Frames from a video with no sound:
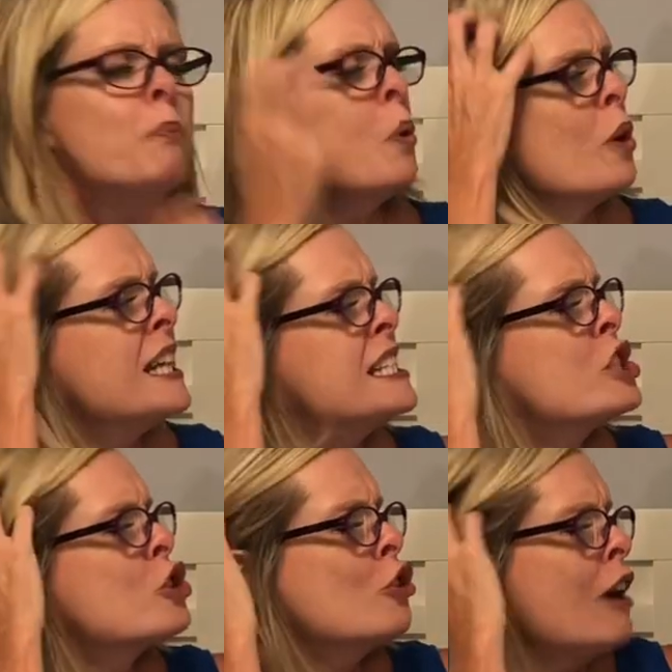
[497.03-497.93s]
Boris
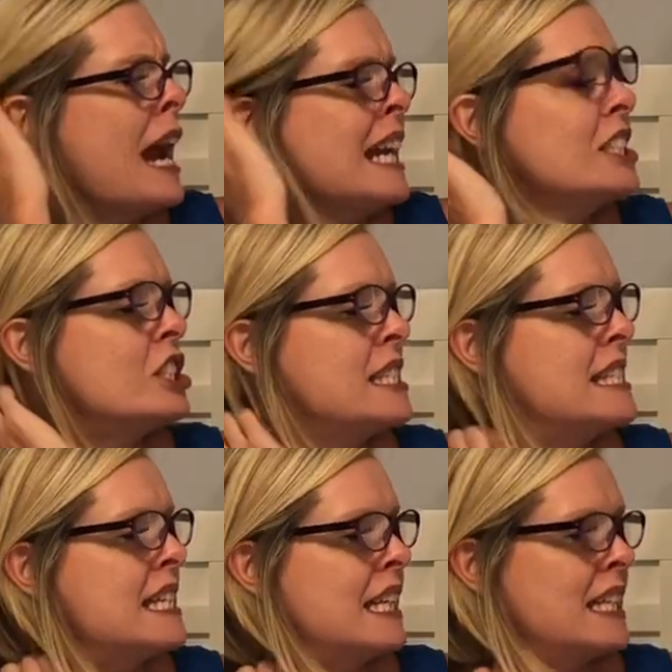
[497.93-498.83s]
scratched
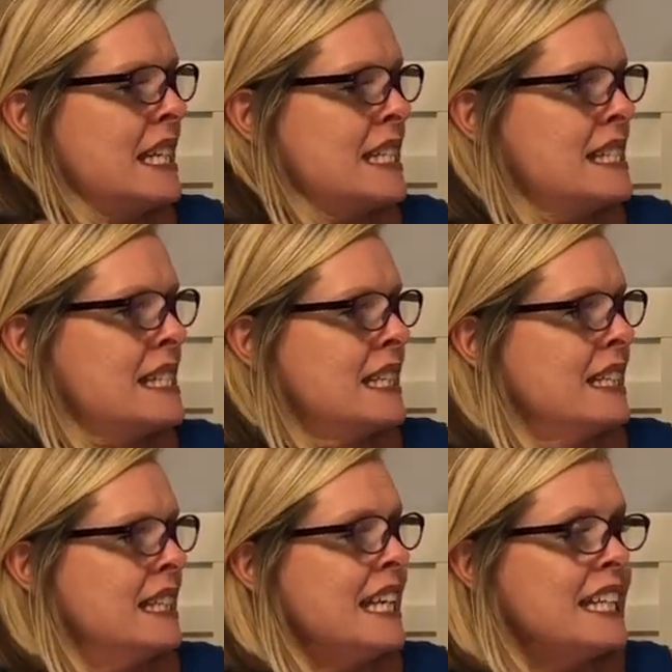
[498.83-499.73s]
his
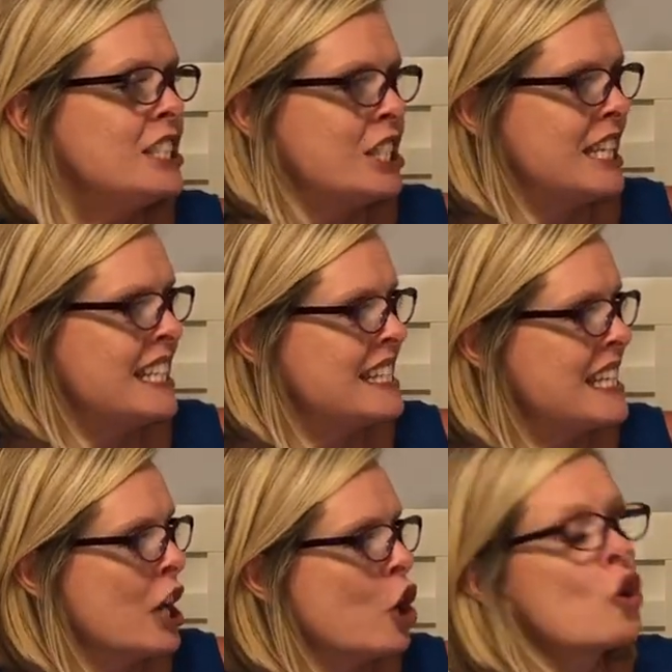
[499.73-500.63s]

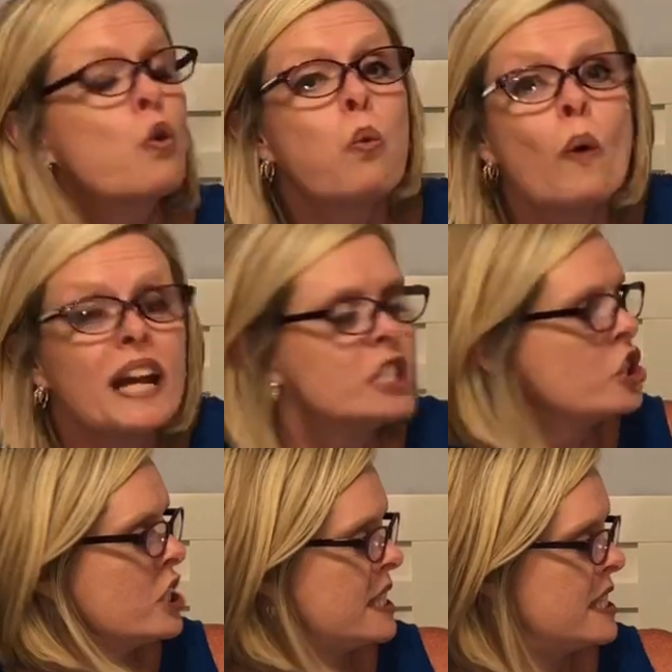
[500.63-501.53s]
itchies,
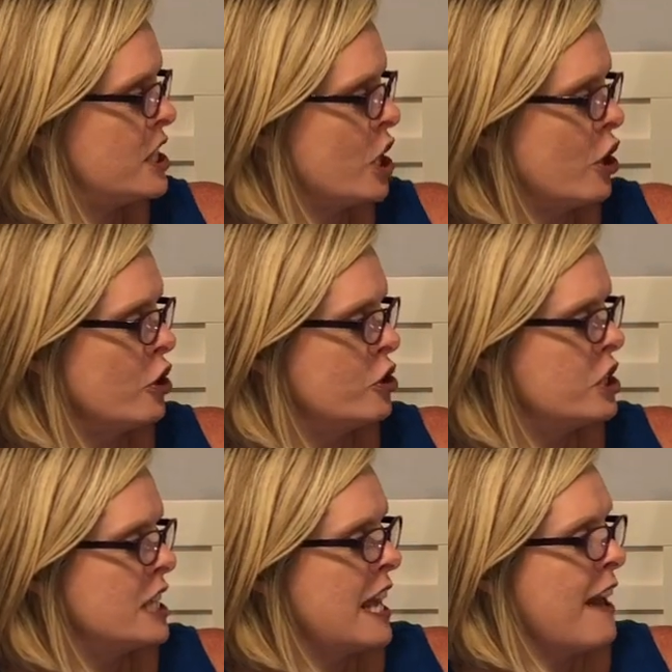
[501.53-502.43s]
quenched his
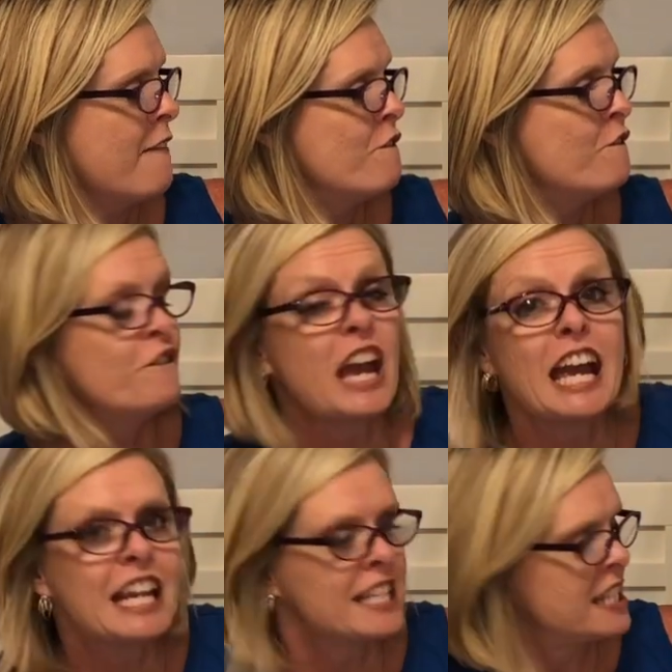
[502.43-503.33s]
thirst,
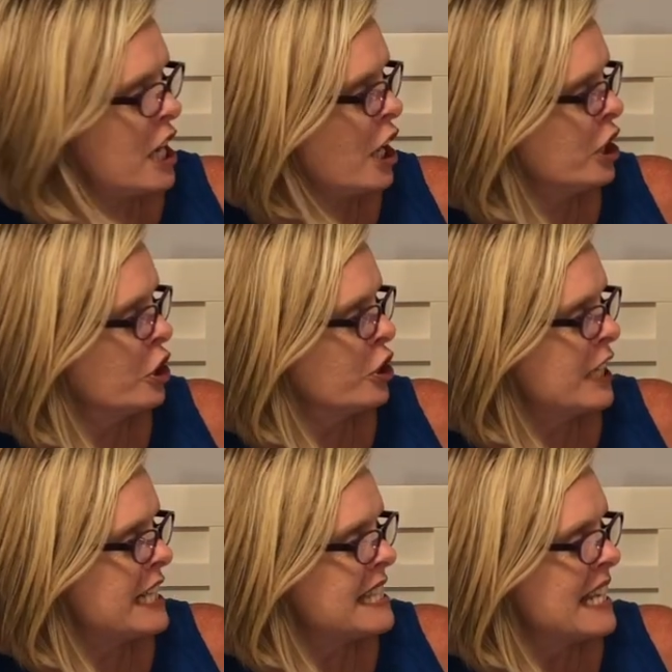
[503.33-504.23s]
fed his
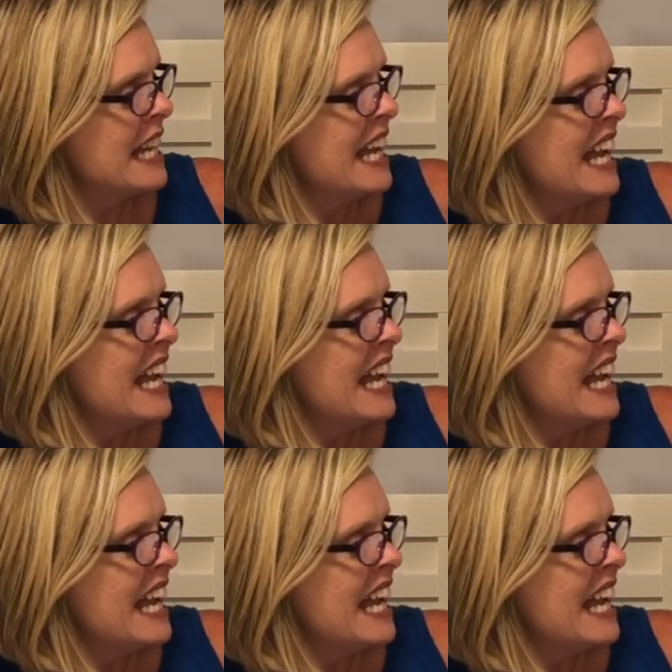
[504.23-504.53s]
hungries.